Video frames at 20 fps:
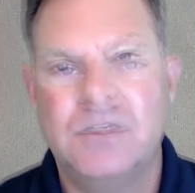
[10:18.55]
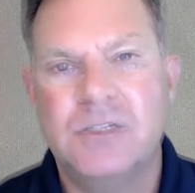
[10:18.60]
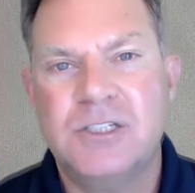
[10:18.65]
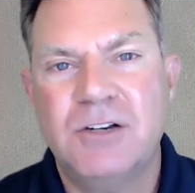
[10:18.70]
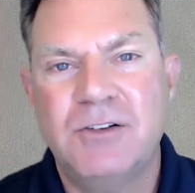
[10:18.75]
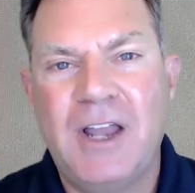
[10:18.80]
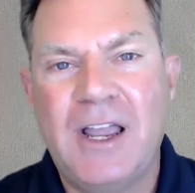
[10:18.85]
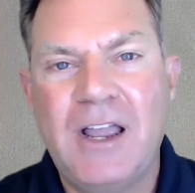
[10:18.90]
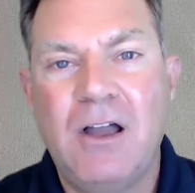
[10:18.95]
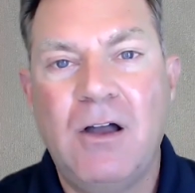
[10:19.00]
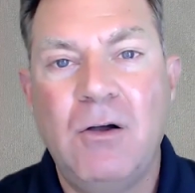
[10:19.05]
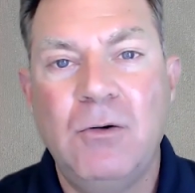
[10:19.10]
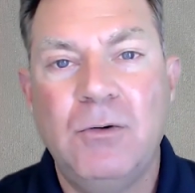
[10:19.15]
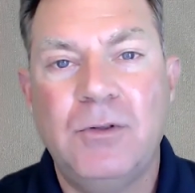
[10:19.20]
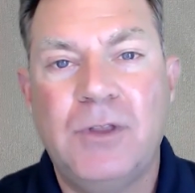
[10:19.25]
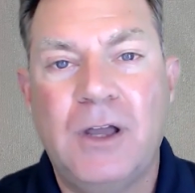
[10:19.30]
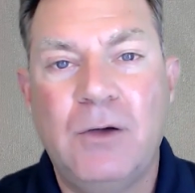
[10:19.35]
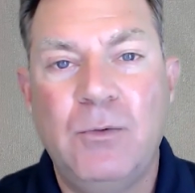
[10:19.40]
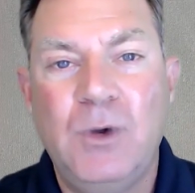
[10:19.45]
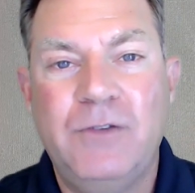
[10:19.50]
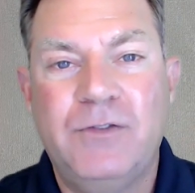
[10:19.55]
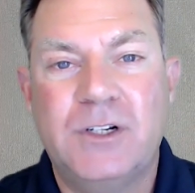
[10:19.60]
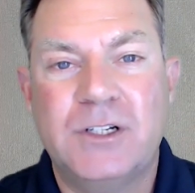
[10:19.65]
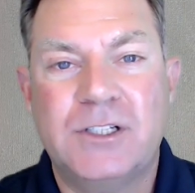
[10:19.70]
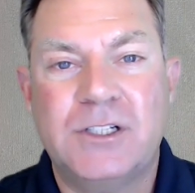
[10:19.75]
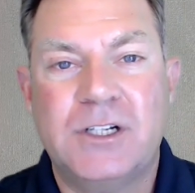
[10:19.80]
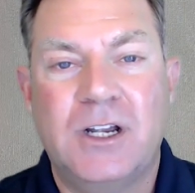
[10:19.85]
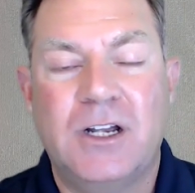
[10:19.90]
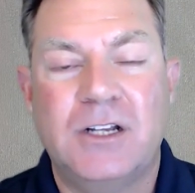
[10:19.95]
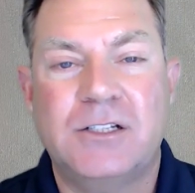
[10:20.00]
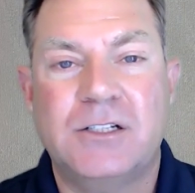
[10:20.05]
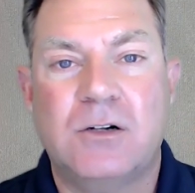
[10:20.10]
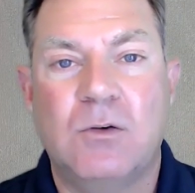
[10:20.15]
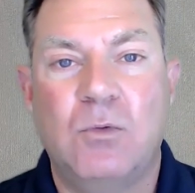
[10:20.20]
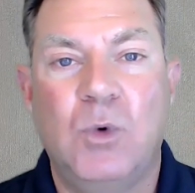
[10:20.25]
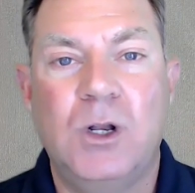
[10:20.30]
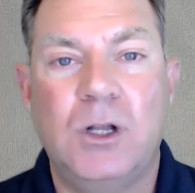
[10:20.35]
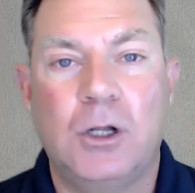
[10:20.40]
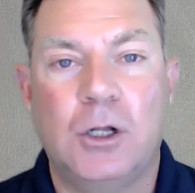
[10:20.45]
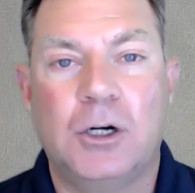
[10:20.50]
So now that we've discussed
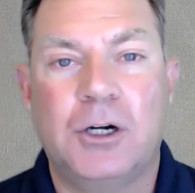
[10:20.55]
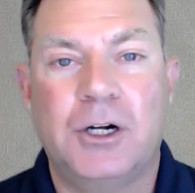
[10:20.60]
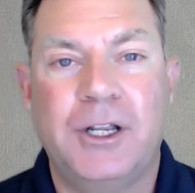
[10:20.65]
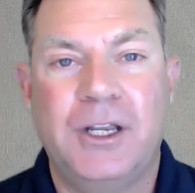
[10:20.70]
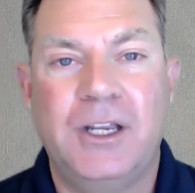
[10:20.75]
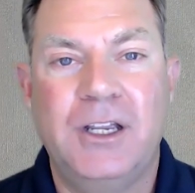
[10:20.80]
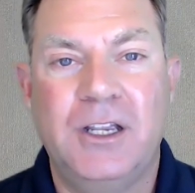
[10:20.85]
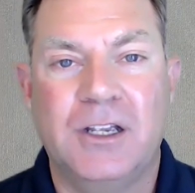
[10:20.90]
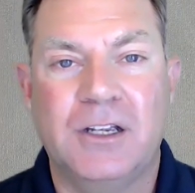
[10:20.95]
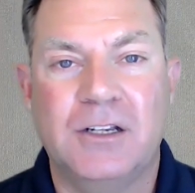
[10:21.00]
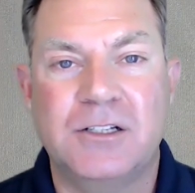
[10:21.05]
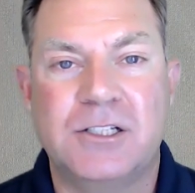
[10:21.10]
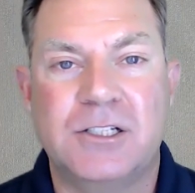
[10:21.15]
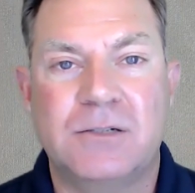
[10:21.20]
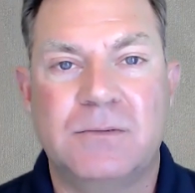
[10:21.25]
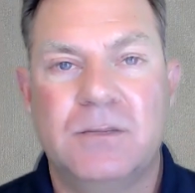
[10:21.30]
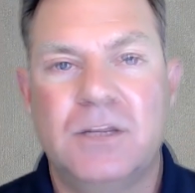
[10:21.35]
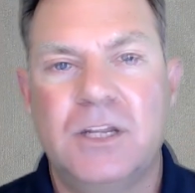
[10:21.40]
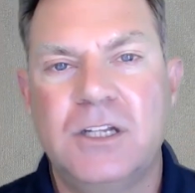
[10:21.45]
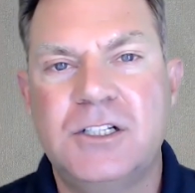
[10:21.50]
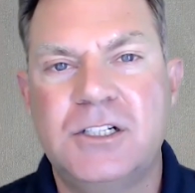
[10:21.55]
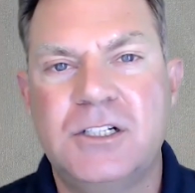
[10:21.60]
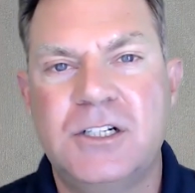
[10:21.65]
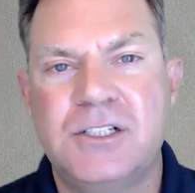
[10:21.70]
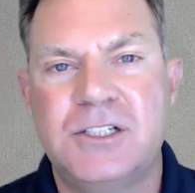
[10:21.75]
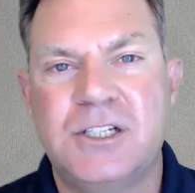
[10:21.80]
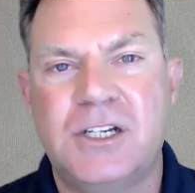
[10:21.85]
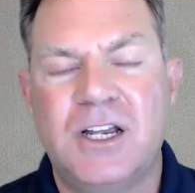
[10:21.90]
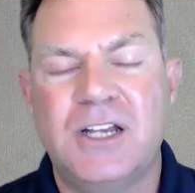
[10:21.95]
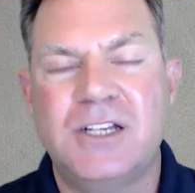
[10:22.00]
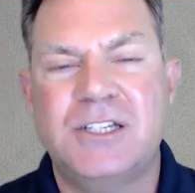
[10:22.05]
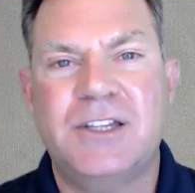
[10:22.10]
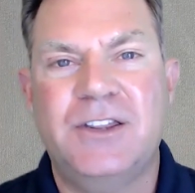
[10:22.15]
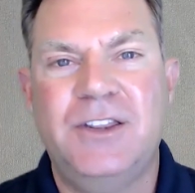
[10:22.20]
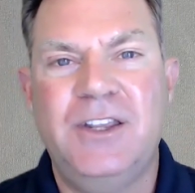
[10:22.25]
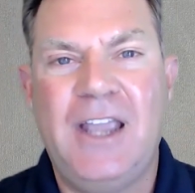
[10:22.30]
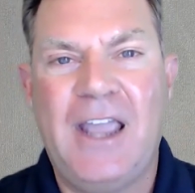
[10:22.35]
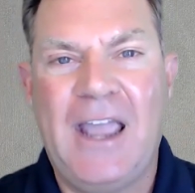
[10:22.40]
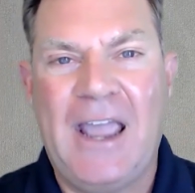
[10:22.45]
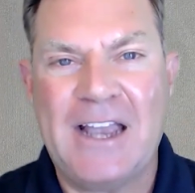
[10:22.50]
what learning is, let's discuss
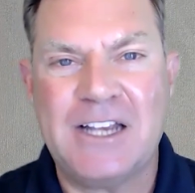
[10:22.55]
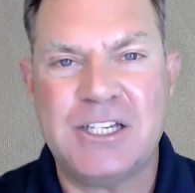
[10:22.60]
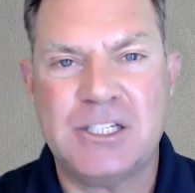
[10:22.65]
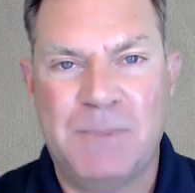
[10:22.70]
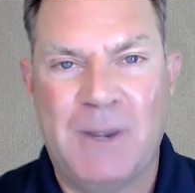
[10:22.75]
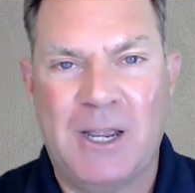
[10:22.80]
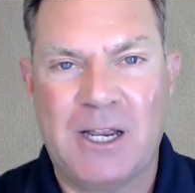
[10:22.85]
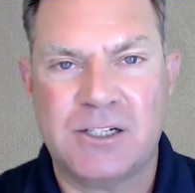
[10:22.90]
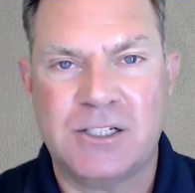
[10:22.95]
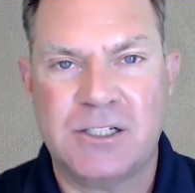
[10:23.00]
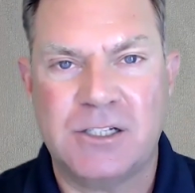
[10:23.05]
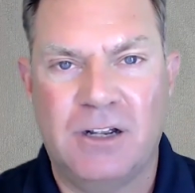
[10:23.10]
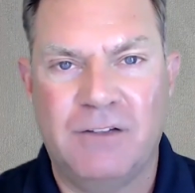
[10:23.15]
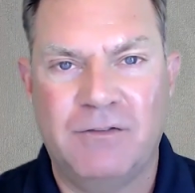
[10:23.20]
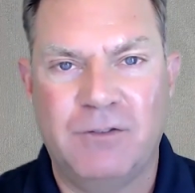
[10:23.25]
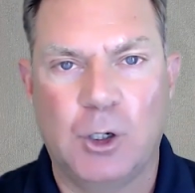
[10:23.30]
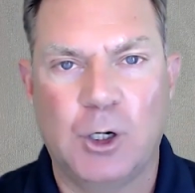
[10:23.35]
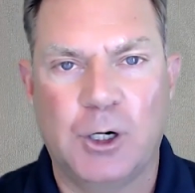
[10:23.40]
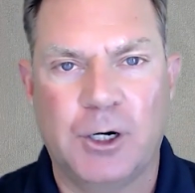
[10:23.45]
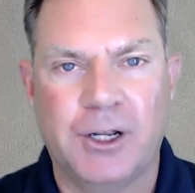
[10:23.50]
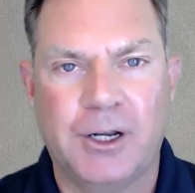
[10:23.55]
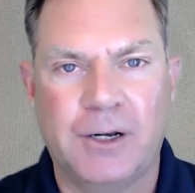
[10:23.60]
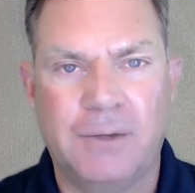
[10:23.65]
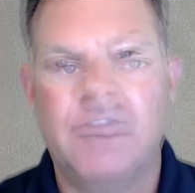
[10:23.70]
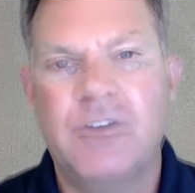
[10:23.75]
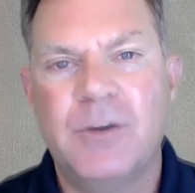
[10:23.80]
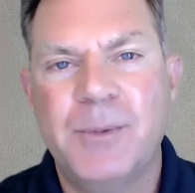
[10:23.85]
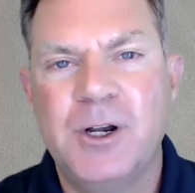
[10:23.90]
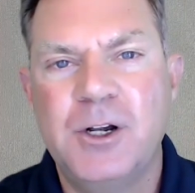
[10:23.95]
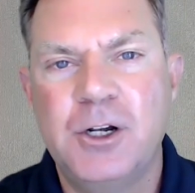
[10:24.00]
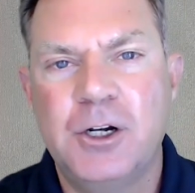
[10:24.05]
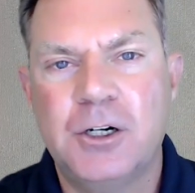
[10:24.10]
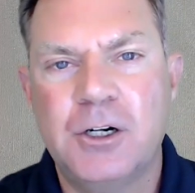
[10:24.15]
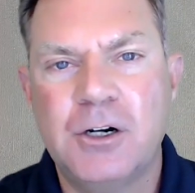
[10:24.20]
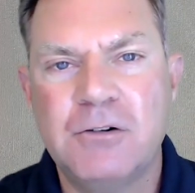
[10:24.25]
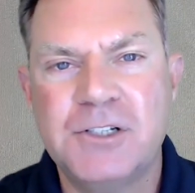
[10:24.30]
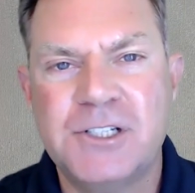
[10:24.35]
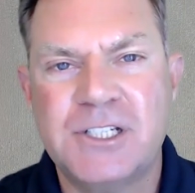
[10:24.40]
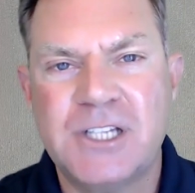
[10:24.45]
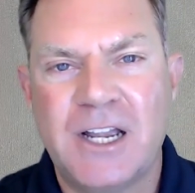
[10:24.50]
the aspects of learning. From a
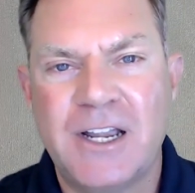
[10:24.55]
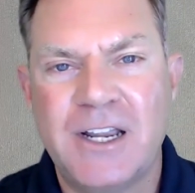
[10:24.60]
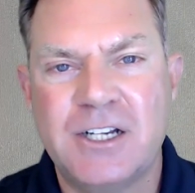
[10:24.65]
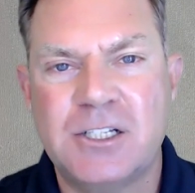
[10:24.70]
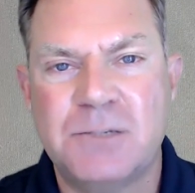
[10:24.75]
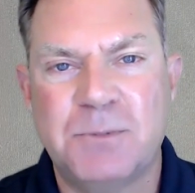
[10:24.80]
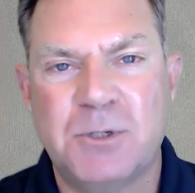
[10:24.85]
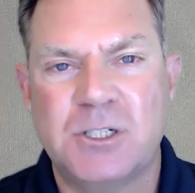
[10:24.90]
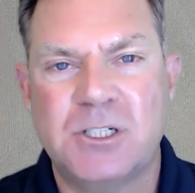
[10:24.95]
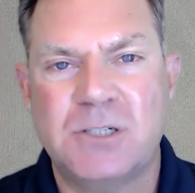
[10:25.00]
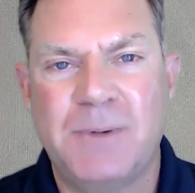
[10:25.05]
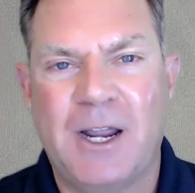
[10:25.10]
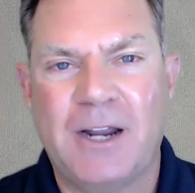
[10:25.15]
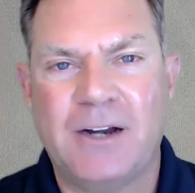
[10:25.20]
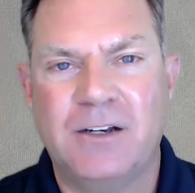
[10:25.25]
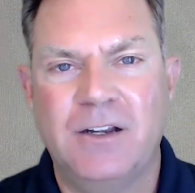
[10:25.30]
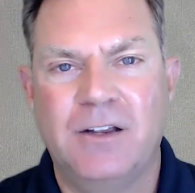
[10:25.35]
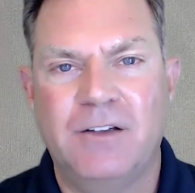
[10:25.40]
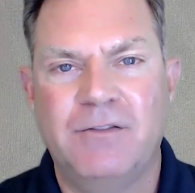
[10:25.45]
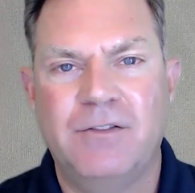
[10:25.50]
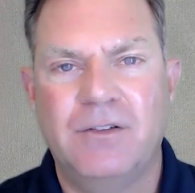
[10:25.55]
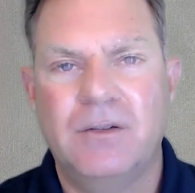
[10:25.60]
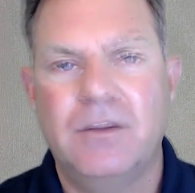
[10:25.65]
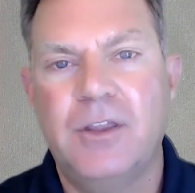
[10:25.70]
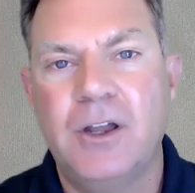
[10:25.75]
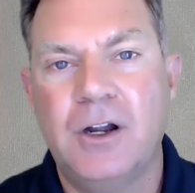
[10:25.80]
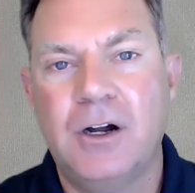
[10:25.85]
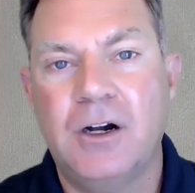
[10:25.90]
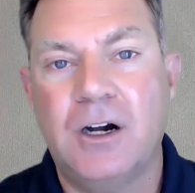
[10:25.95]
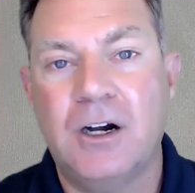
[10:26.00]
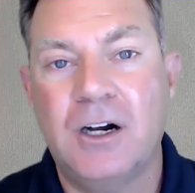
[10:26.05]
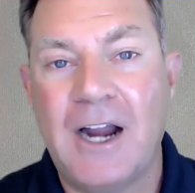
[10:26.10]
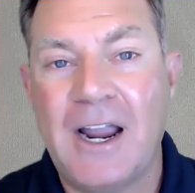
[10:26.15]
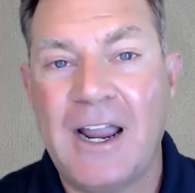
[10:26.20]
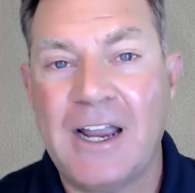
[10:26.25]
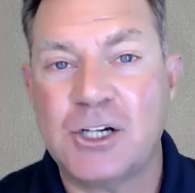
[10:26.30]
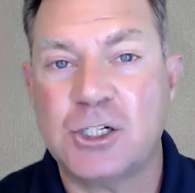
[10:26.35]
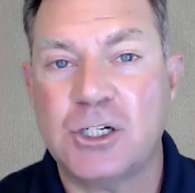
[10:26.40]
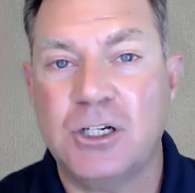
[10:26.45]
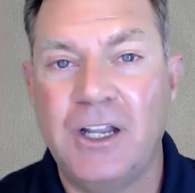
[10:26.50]
neuroscience perspective, there are
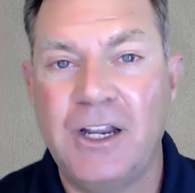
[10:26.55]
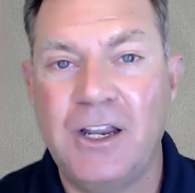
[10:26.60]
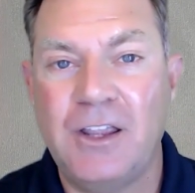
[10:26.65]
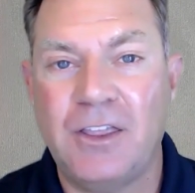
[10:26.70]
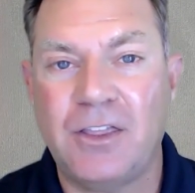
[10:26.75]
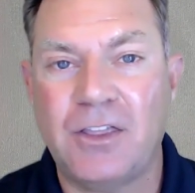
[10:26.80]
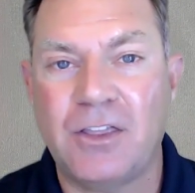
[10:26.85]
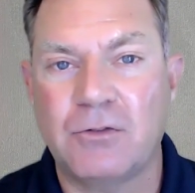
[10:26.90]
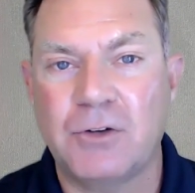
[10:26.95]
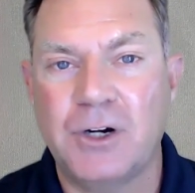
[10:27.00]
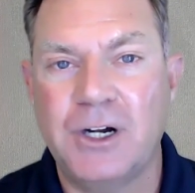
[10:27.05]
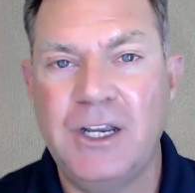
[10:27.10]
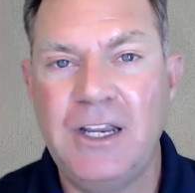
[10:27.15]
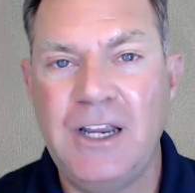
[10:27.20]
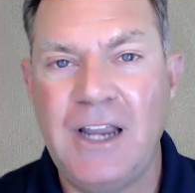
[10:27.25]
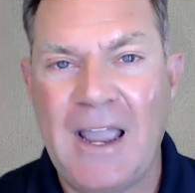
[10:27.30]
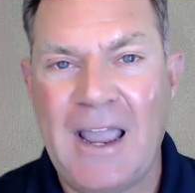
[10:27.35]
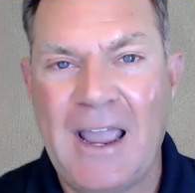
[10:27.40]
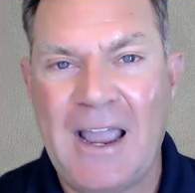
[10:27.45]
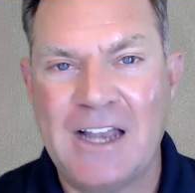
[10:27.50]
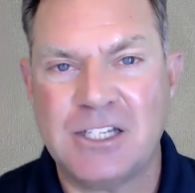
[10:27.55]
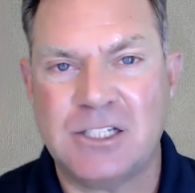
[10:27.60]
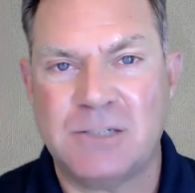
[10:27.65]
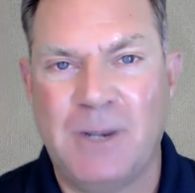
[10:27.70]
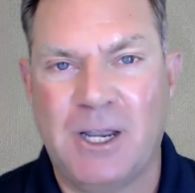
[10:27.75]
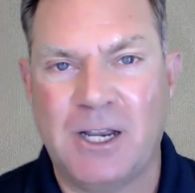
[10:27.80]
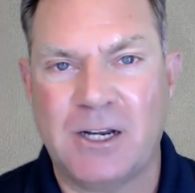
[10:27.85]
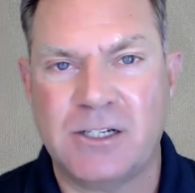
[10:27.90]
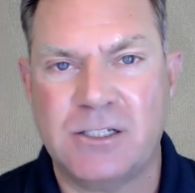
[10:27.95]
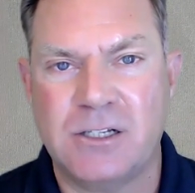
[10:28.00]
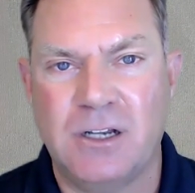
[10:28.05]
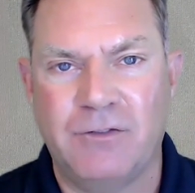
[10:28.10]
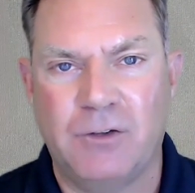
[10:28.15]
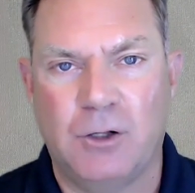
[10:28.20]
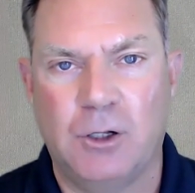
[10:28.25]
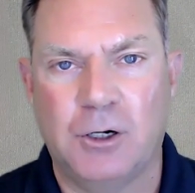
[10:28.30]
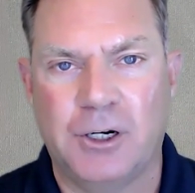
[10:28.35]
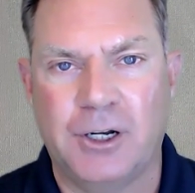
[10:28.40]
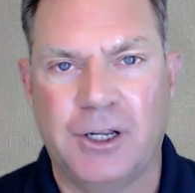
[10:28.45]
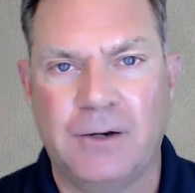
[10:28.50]
actually three aspects of
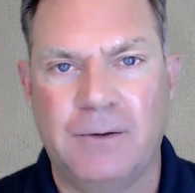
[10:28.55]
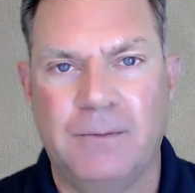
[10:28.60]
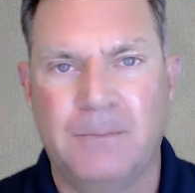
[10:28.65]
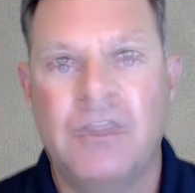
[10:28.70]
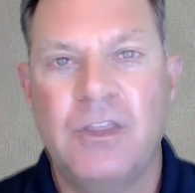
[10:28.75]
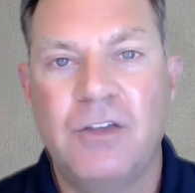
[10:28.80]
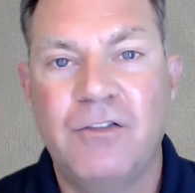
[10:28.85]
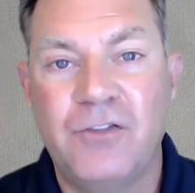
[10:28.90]
learning.